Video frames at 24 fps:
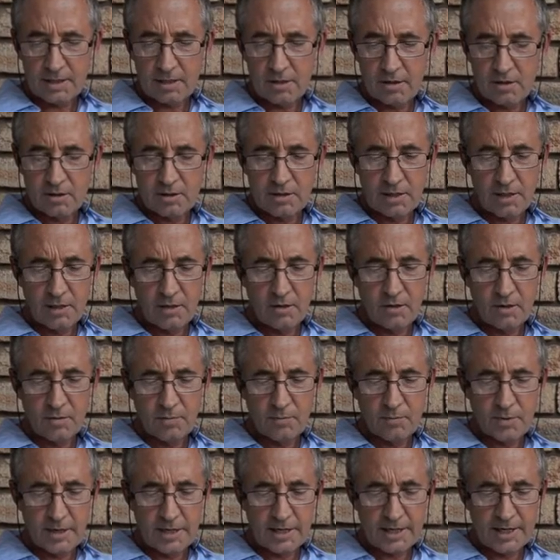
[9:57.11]
I'll tell you,
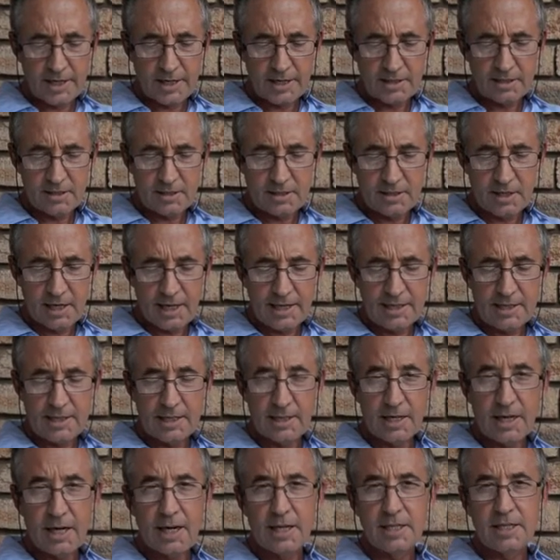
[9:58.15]
my guess is
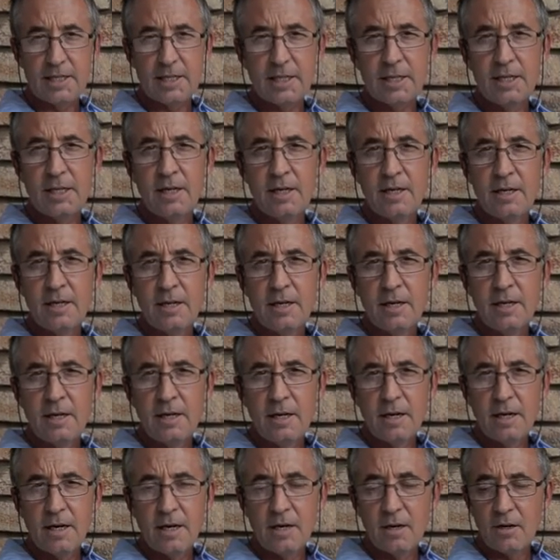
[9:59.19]
1880,
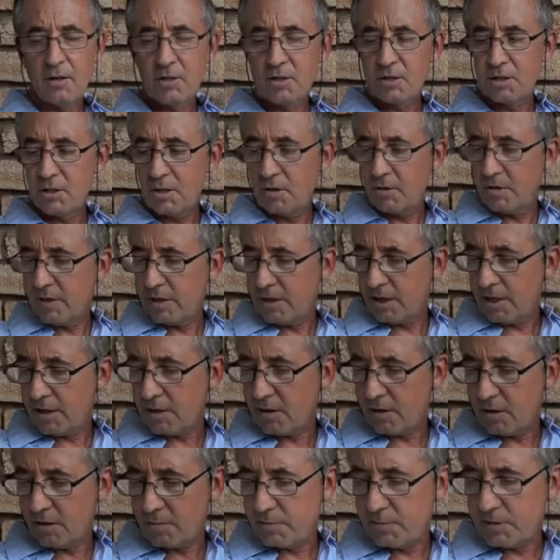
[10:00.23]
and I'll show you another
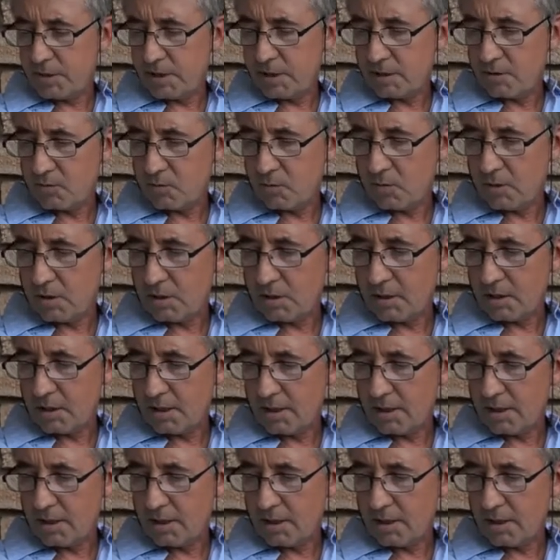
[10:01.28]
object what